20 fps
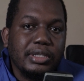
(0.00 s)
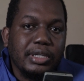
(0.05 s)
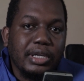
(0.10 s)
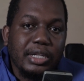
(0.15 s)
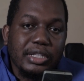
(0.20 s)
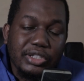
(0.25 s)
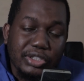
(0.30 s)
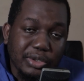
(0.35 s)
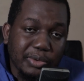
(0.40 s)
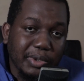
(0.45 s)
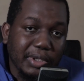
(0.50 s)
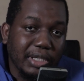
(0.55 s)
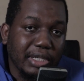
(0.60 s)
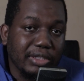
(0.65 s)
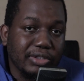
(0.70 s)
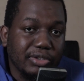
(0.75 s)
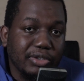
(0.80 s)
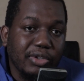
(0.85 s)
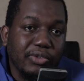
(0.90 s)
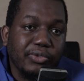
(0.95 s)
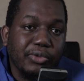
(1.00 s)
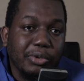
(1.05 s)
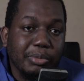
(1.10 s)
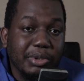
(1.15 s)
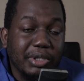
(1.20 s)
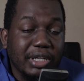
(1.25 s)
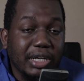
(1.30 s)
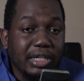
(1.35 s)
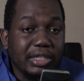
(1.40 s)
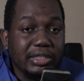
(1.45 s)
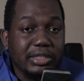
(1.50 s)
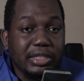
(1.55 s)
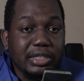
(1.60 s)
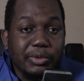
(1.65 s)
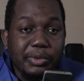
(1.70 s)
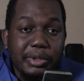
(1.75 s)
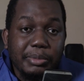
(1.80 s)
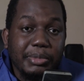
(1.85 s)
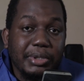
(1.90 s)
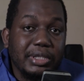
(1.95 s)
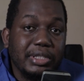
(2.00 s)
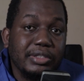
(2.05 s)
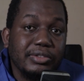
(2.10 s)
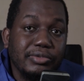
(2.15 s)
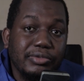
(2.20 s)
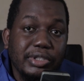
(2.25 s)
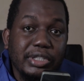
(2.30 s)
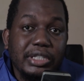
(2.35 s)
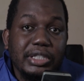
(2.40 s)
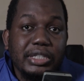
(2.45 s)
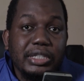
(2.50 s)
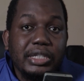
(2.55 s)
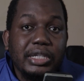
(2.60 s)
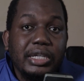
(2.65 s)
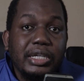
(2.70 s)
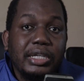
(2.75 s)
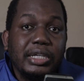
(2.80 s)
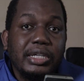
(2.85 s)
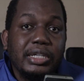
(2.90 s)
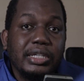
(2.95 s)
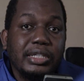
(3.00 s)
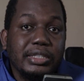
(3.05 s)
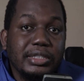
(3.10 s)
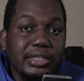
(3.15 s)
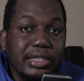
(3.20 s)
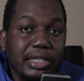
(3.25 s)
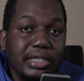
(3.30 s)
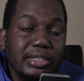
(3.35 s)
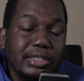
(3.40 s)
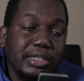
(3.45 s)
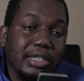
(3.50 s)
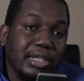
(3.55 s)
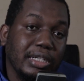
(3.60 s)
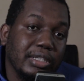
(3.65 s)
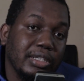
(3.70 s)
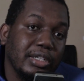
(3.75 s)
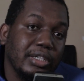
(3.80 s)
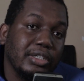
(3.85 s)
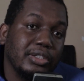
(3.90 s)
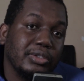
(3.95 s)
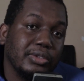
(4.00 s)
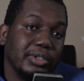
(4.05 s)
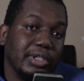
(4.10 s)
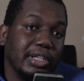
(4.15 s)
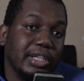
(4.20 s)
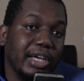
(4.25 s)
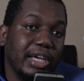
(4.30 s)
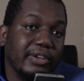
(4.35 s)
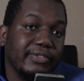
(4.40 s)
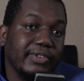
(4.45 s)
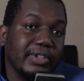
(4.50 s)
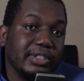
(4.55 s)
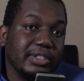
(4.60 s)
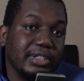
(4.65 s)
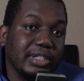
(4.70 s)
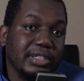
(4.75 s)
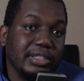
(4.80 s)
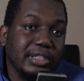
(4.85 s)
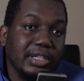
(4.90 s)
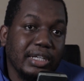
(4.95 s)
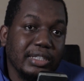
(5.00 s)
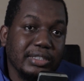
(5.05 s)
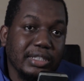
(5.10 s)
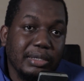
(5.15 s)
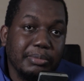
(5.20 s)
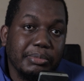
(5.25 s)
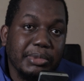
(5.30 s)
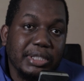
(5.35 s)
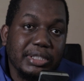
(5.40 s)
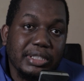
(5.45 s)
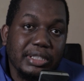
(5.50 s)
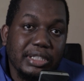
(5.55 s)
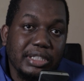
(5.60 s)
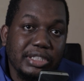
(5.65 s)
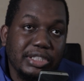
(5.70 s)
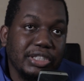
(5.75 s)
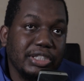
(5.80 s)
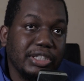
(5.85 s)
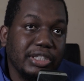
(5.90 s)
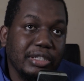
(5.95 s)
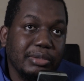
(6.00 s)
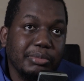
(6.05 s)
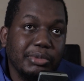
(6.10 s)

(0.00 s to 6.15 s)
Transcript: and so on and so forth, because equipment is really essential to life as a mixing engineer.